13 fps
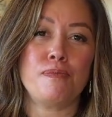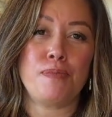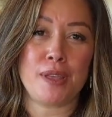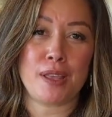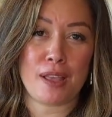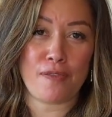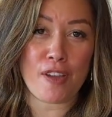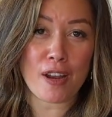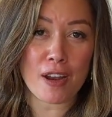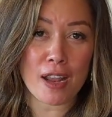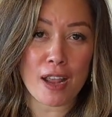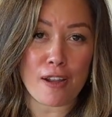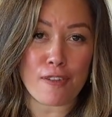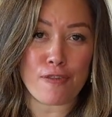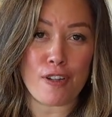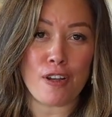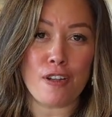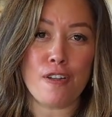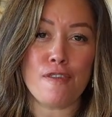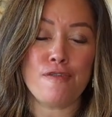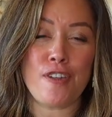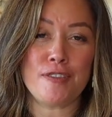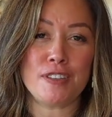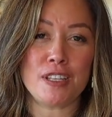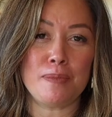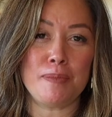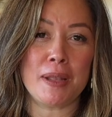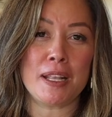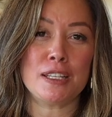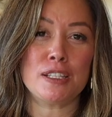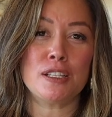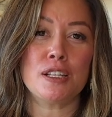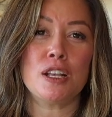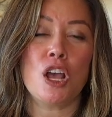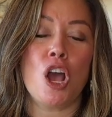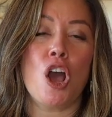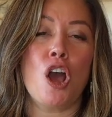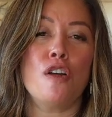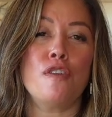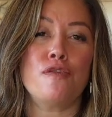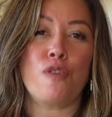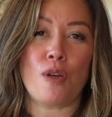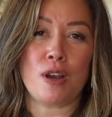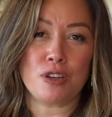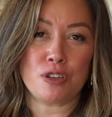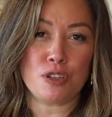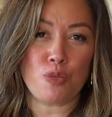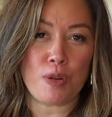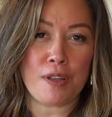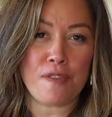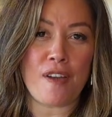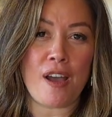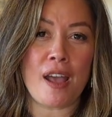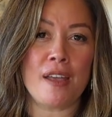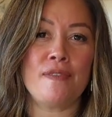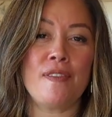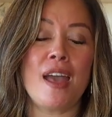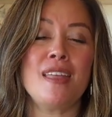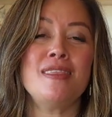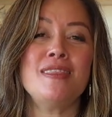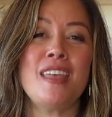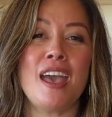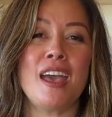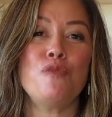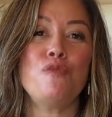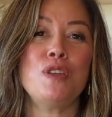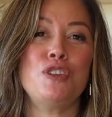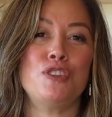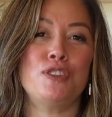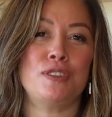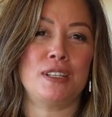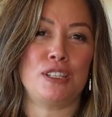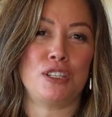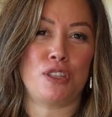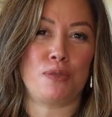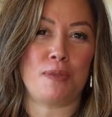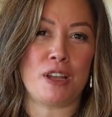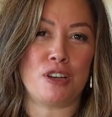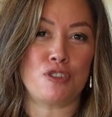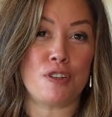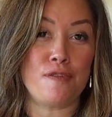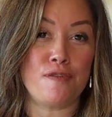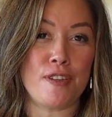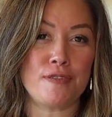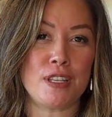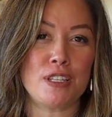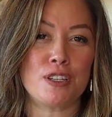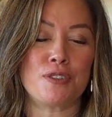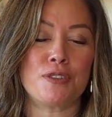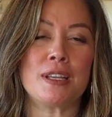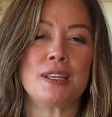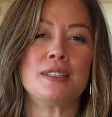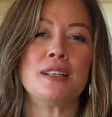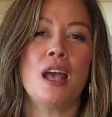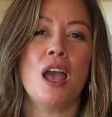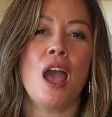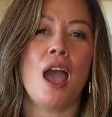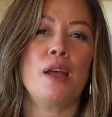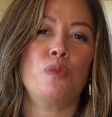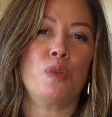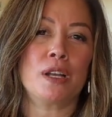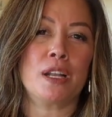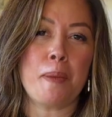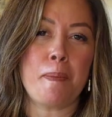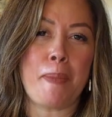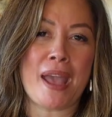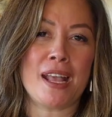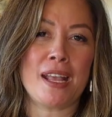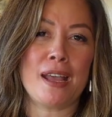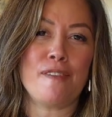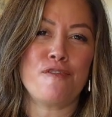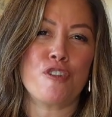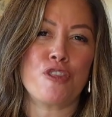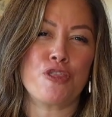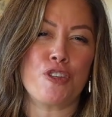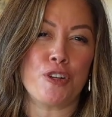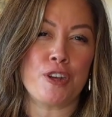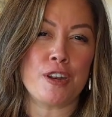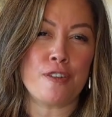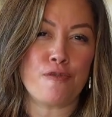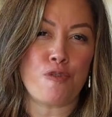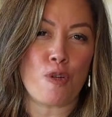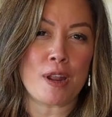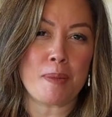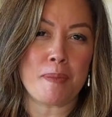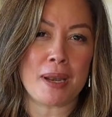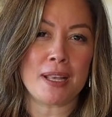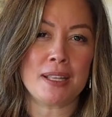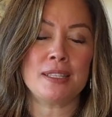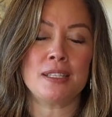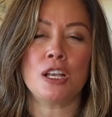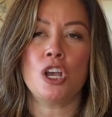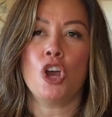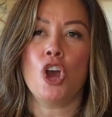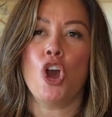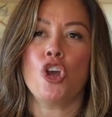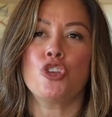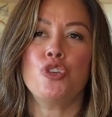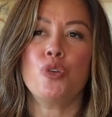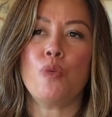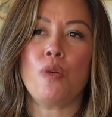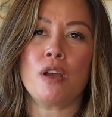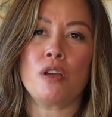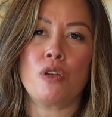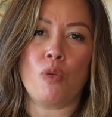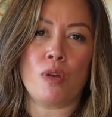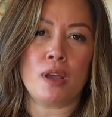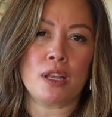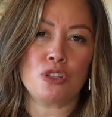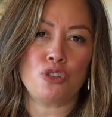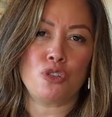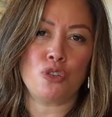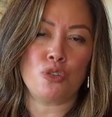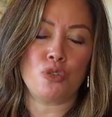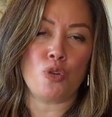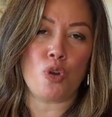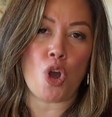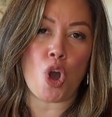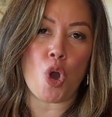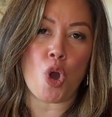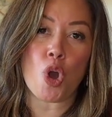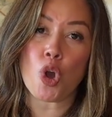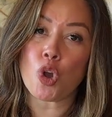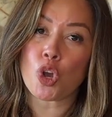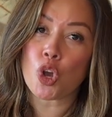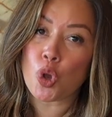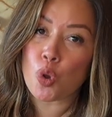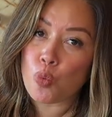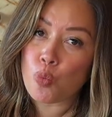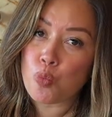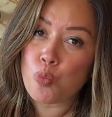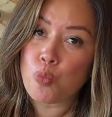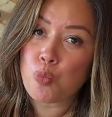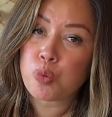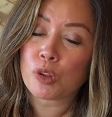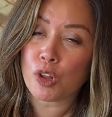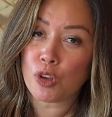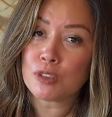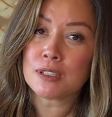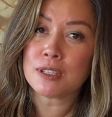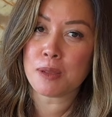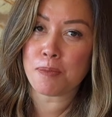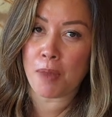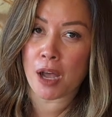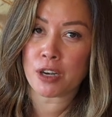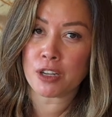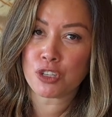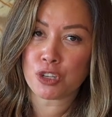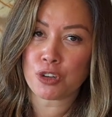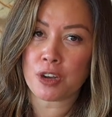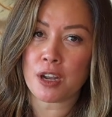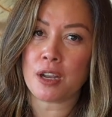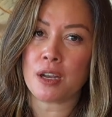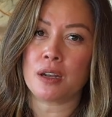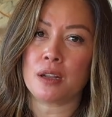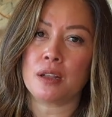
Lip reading: be very careful. 15 minutes, 425, and then reduce it to 350 degrees. And we're going to bake it for 30 to 40 minutes. You are going to closely monitor it,